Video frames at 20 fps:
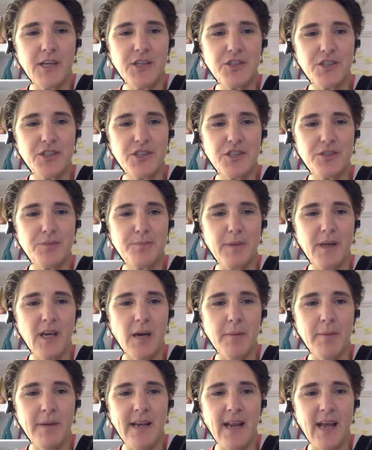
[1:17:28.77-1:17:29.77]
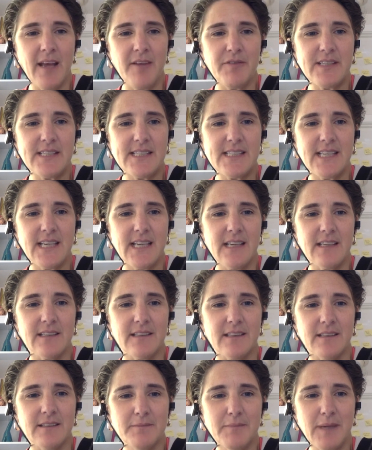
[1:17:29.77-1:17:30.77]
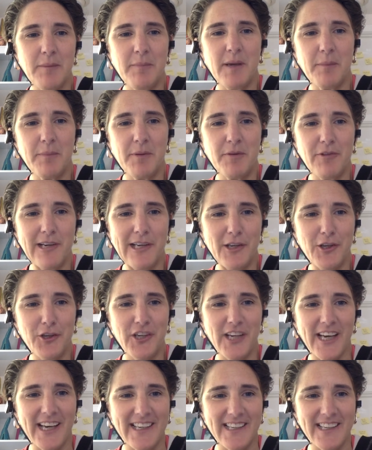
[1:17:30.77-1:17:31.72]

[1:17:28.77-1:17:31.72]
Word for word: maybe I should become a Navy SEAL. Maybe I'd be really